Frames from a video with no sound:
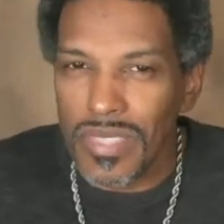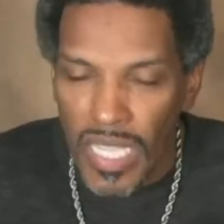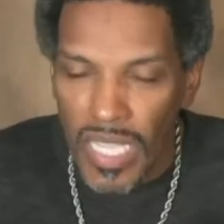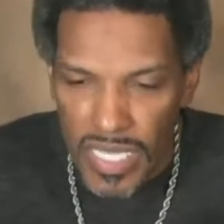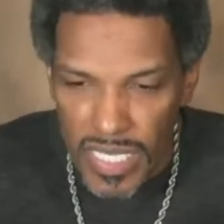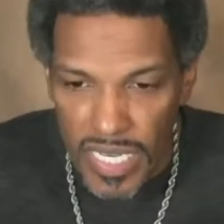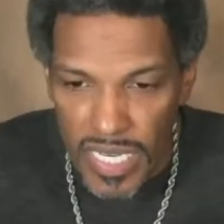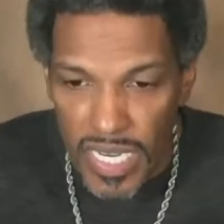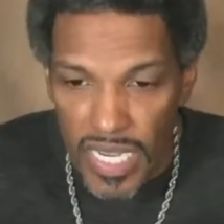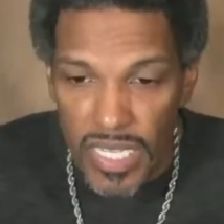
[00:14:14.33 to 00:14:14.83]

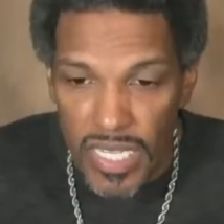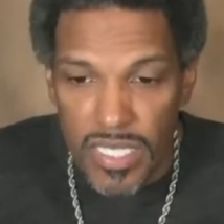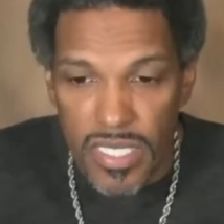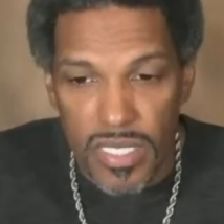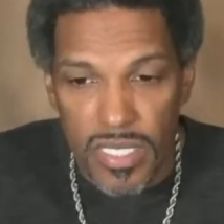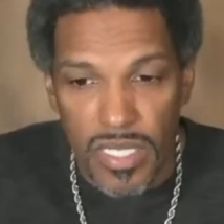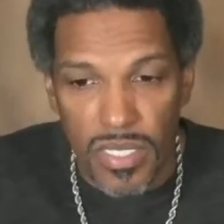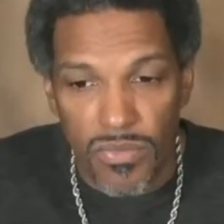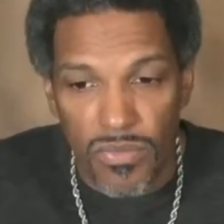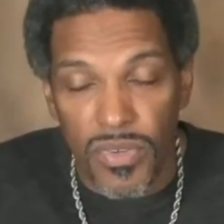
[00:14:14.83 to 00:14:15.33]

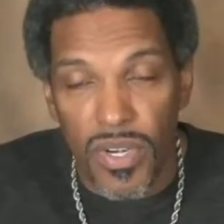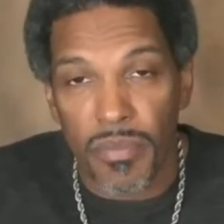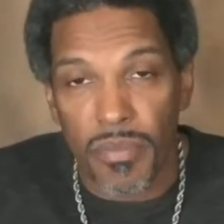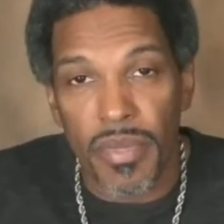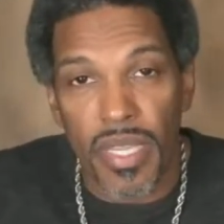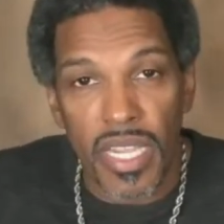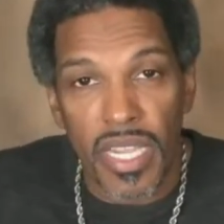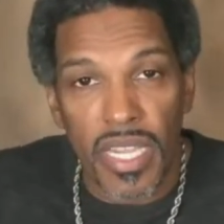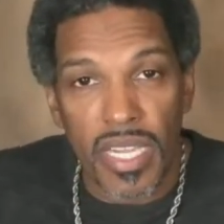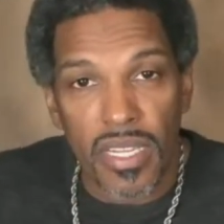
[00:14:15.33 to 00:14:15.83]
yes, from
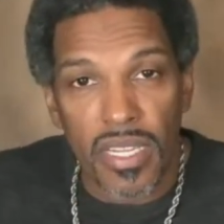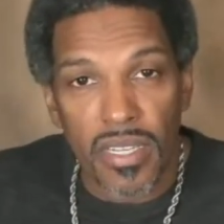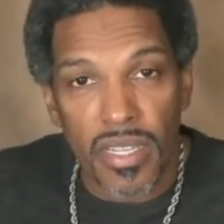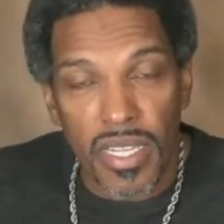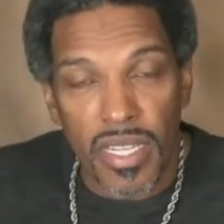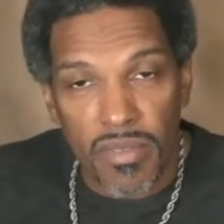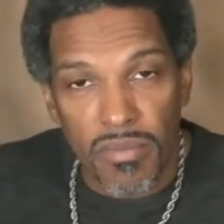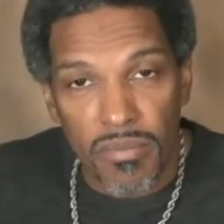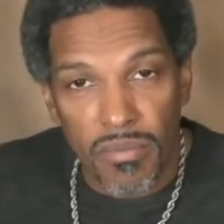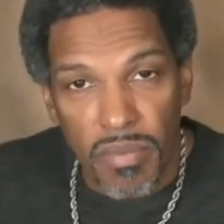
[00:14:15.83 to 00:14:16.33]
a
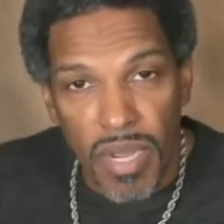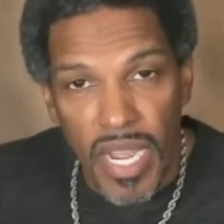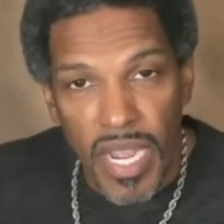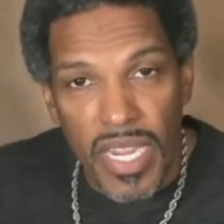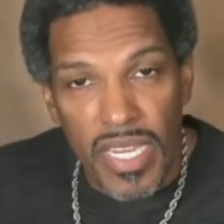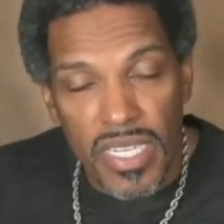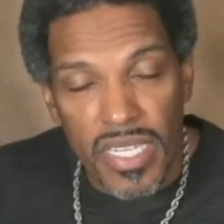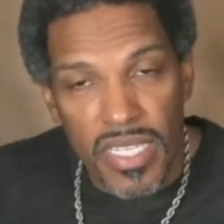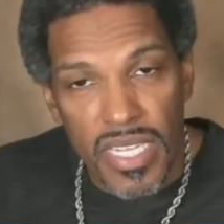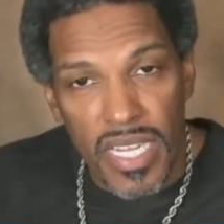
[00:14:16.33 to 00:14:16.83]

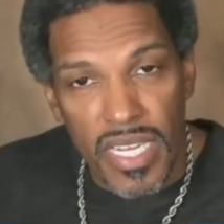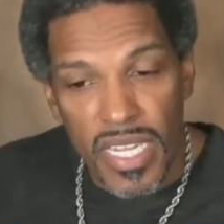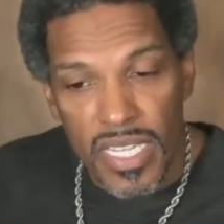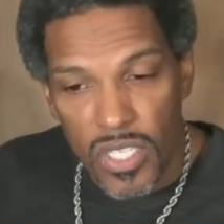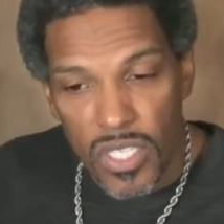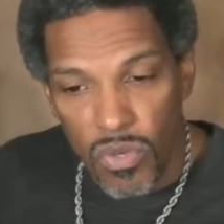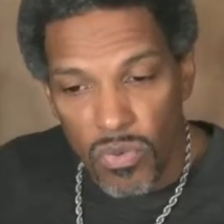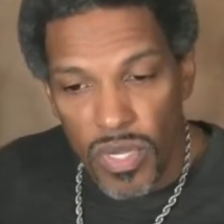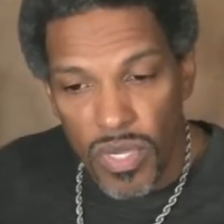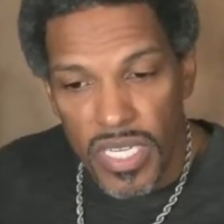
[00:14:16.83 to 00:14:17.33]
mind that has
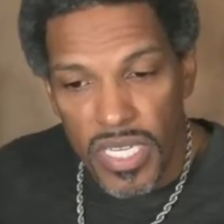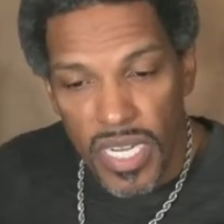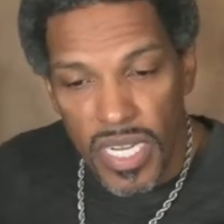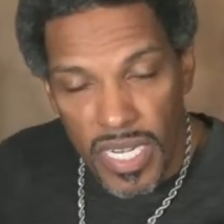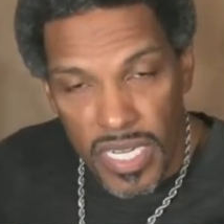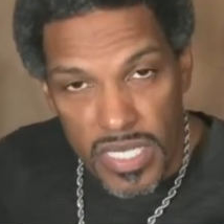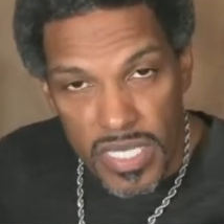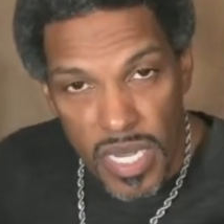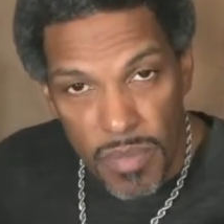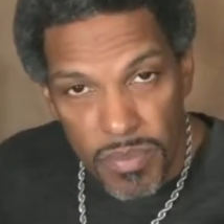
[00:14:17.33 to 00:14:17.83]
already
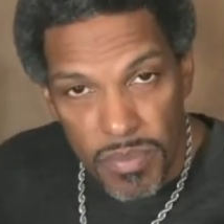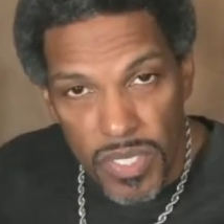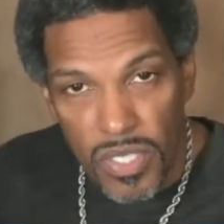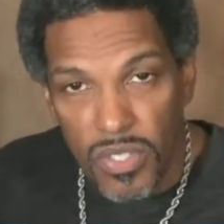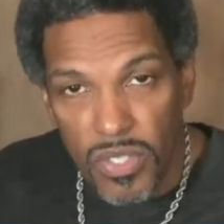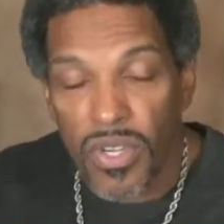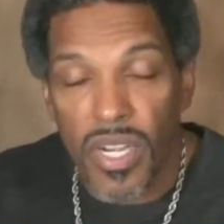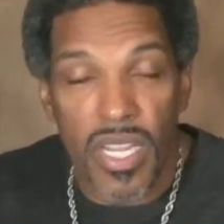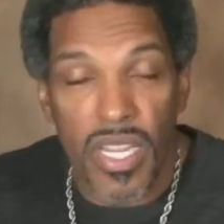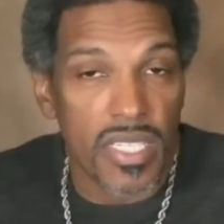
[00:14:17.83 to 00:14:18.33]
accepted
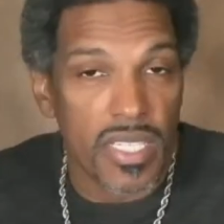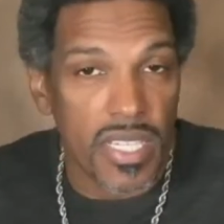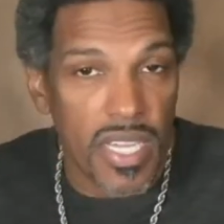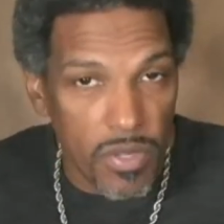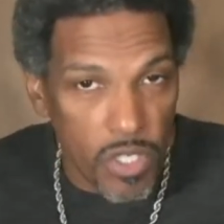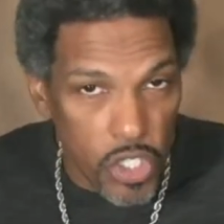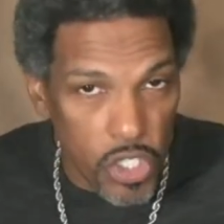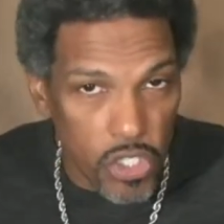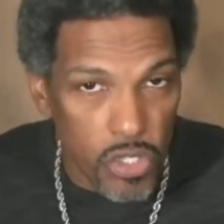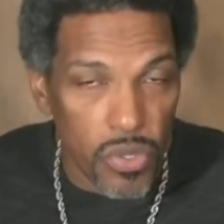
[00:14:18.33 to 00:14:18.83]
Christ,
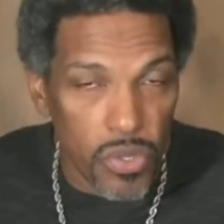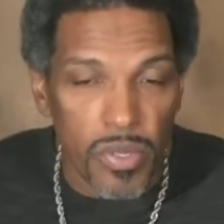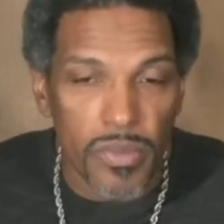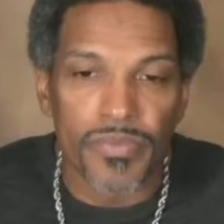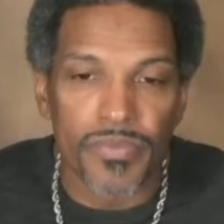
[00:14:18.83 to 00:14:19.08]
true.